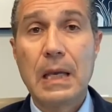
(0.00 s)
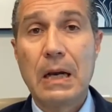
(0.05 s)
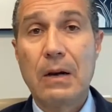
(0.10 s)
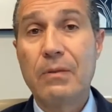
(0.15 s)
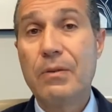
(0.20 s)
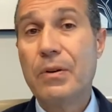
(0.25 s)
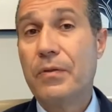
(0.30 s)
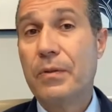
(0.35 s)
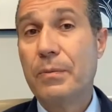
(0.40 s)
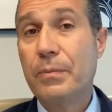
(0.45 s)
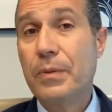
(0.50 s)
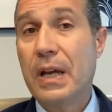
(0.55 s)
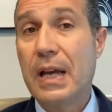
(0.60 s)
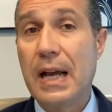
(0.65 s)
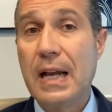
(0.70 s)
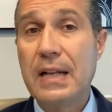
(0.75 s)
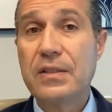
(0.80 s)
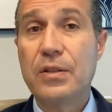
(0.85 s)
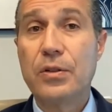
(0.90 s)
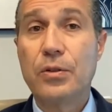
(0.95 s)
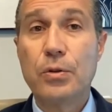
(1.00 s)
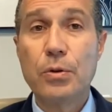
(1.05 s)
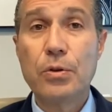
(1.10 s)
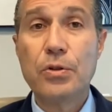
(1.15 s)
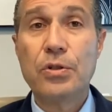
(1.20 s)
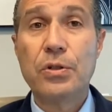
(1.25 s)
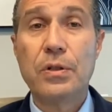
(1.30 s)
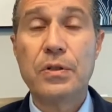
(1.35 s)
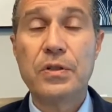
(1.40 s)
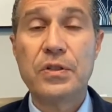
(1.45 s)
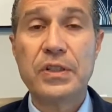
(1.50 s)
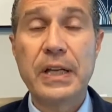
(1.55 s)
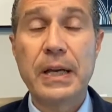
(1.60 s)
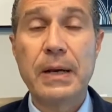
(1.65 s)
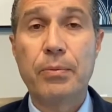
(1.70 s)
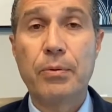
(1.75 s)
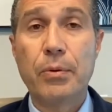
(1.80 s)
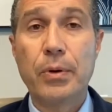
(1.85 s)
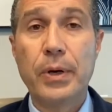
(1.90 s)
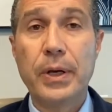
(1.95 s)
However, from a constitutional
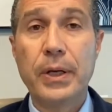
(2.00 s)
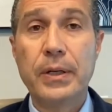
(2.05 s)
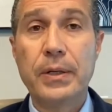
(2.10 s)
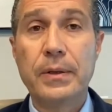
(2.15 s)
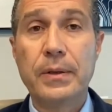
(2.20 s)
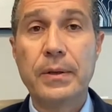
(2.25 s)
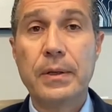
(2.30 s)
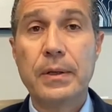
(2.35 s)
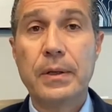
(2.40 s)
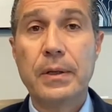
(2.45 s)
standpoint,